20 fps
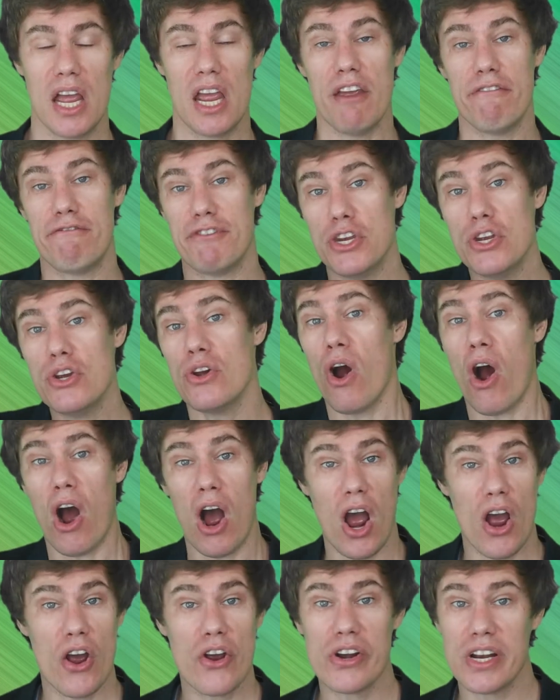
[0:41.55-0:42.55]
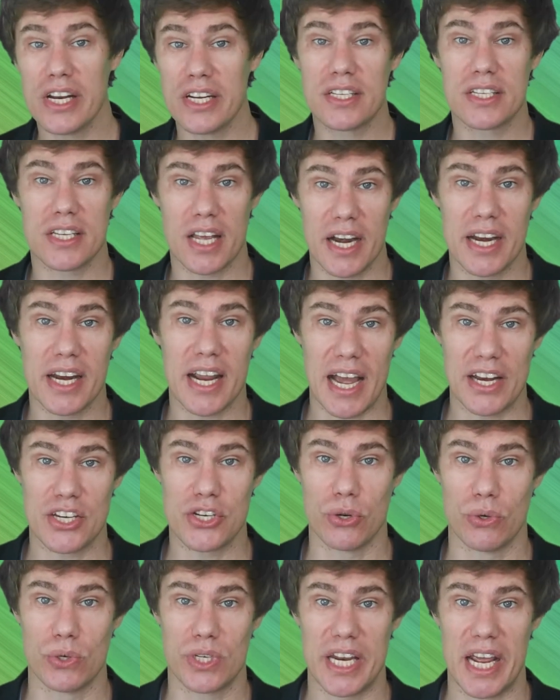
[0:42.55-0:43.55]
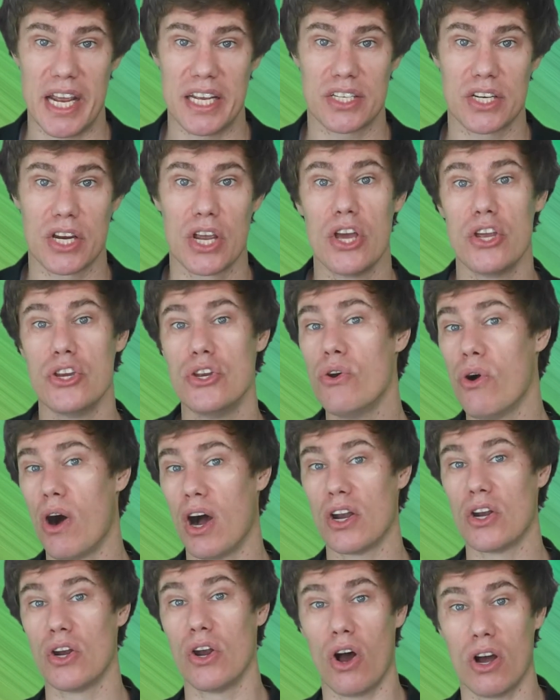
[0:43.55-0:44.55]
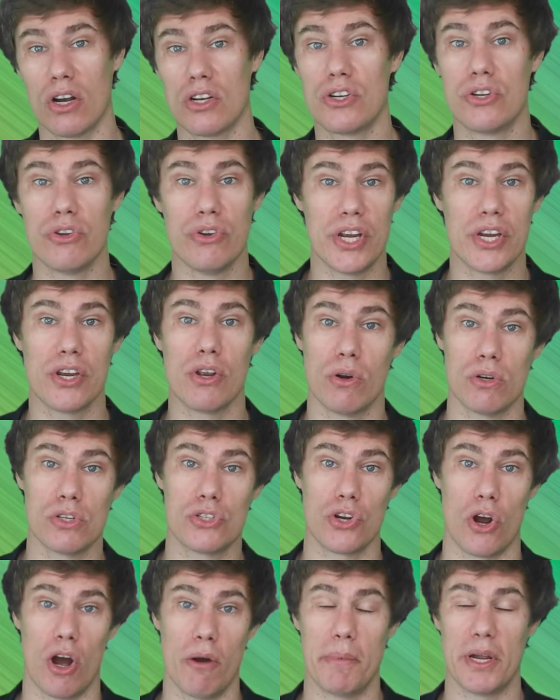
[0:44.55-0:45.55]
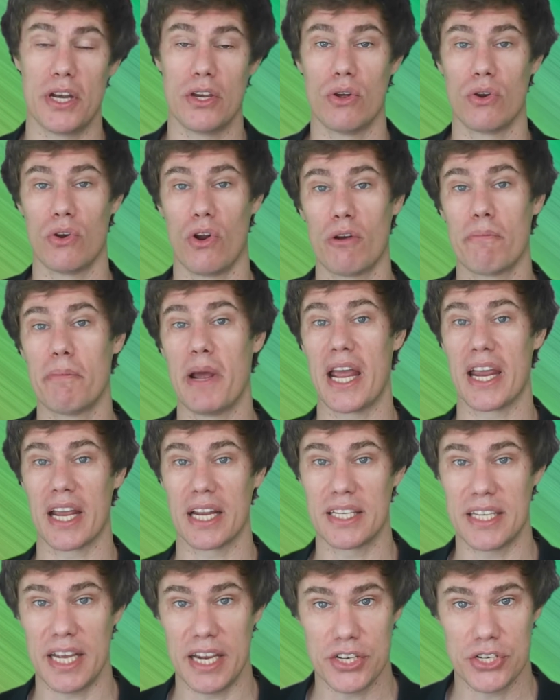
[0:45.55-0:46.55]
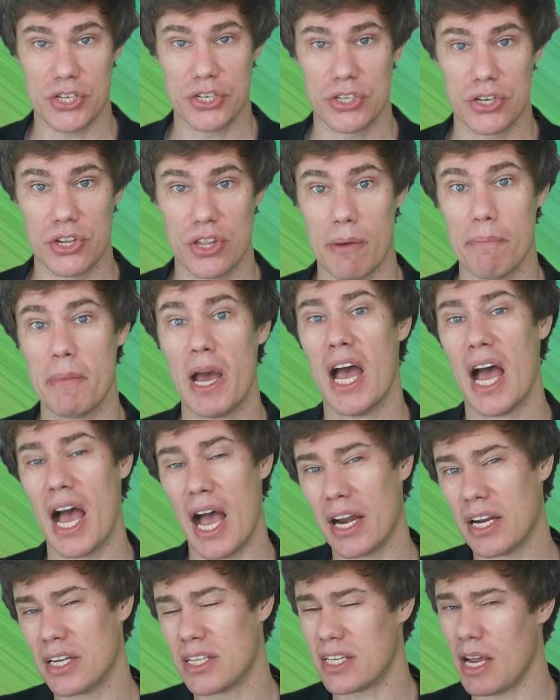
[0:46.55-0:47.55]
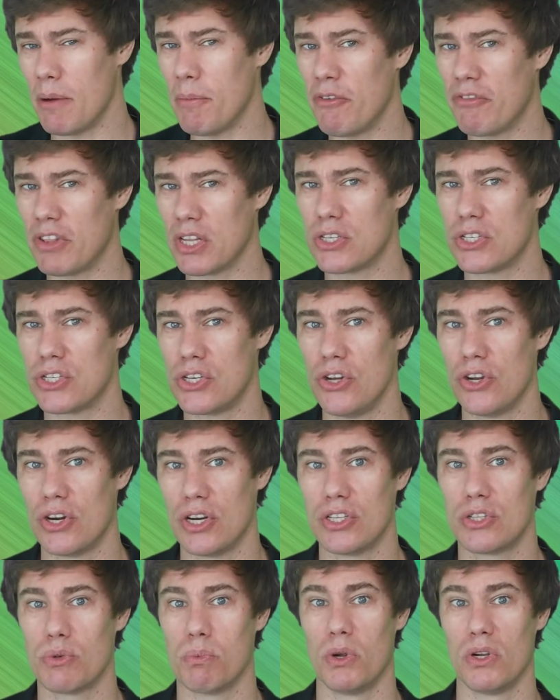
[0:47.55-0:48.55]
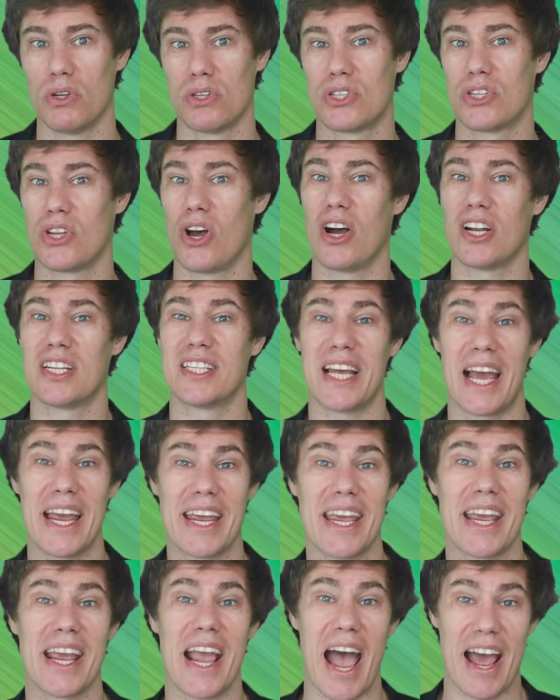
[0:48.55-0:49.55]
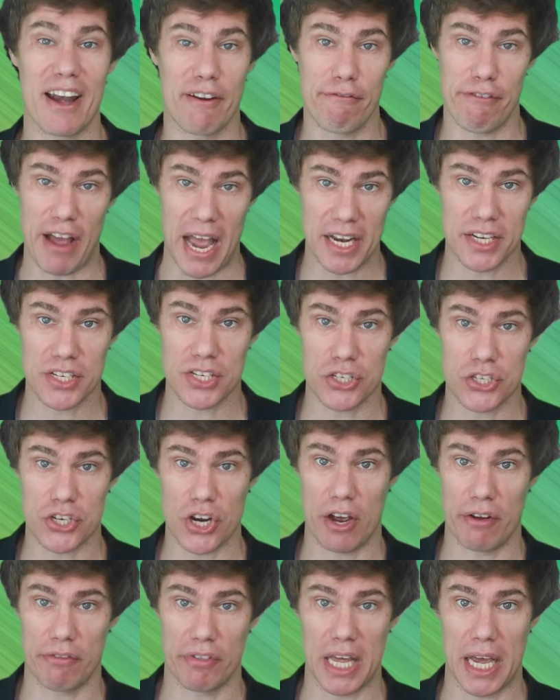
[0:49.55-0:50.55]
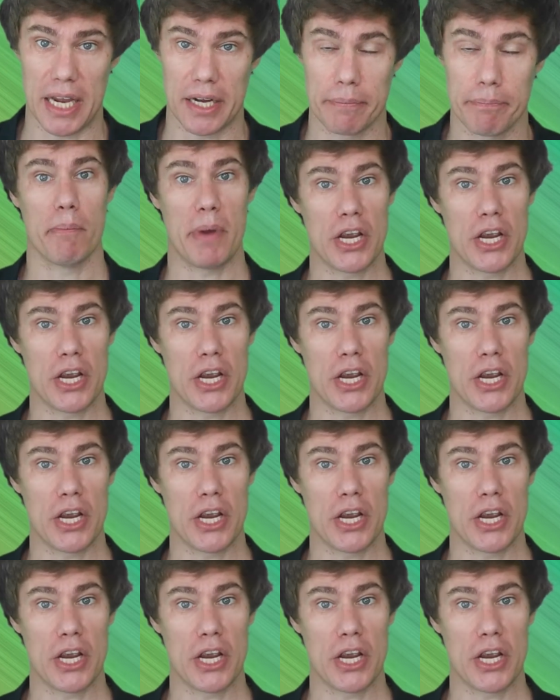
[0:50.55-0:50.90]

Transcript: If you are only sitting at your desk, you are not doing your job and you're not paying attention to them, and some of the students will start taking advantage of that.